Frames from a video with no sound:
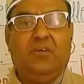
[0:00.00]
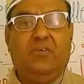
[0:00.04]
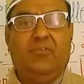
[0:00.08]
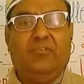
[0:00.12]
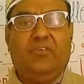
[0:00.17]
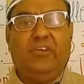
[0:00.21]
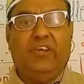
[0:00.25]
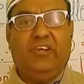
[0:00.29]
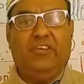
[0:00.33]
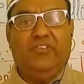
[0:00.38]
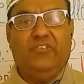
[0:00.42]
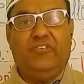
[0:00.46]

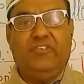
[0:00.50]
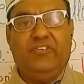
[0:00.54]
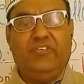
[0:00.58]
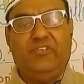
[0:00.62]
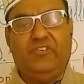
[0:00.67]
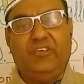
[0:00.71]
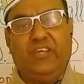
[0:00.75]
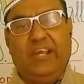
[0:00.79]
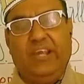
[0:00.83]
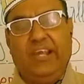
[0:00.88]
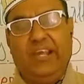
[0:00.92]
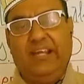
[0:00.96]

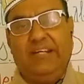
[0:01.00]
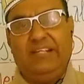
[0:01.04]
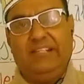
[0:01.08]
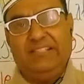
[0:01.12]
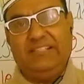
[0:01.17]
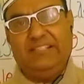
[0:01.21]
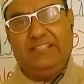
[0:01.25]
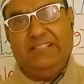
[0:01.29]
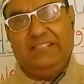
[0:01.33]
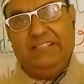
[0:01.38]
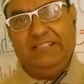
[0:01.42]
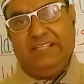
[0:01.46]
phrases and
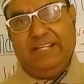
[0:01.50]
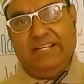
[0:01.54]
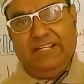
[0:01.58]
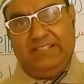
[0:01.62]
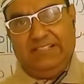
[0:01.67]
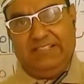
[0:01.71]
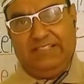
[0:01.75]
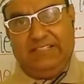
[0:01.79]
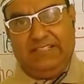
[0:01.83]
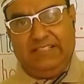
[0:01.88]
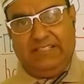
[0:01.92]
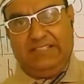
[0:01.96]

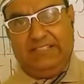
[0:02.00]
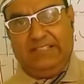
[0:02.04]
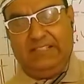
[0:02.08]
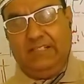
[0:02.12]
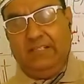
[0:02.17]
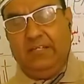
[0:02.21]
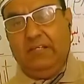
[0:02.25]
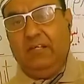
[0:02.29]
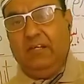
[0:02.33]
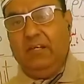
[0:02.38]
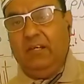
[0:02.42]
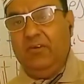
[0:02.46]
sentences.
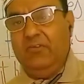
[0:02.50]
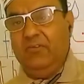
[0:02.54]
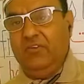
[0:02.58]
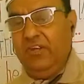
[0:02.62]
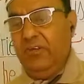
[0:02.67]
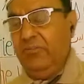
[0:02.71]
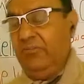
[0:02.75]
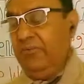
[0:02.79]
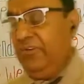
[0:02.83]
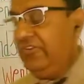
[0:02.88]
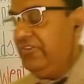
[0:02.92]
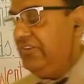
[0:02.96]

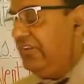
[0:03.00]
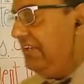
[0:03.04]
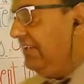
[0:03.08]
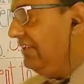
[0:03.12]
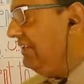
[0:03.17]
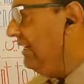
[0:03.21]
We may say